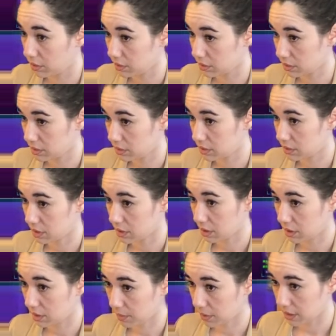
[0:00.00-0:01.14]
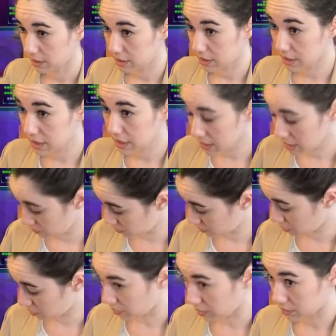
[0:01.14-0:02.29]
Same idea. We're
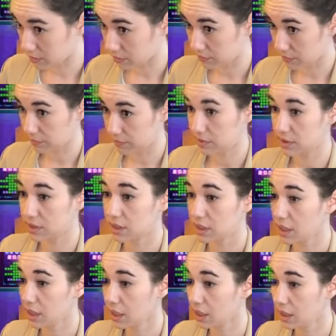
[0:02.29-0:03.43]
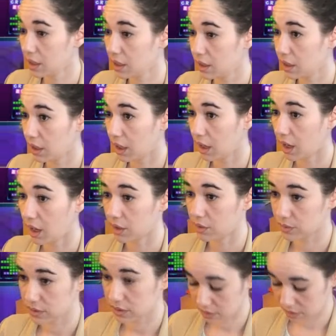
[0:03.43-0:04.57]
going to 15. And
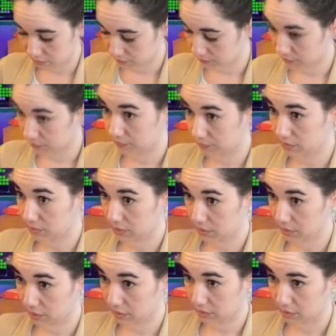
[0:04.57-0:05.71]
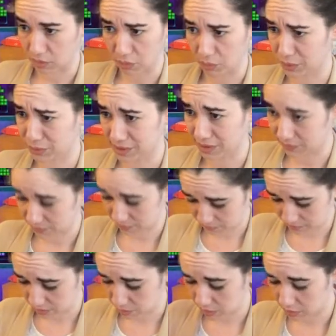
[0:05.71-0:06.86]
we say 15. No, we don't say
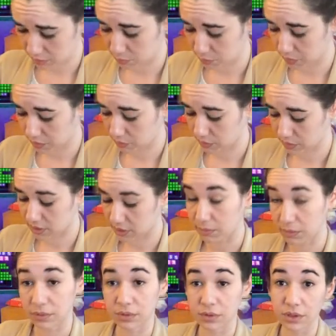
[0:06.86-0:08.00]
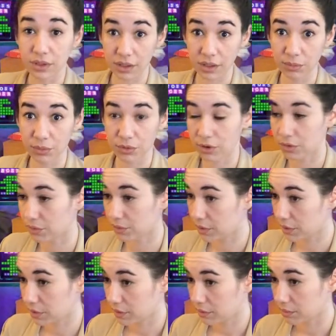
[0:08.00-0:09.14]
15 means book. We say libro
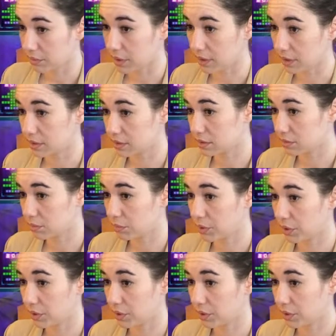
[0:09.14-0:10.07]
means book.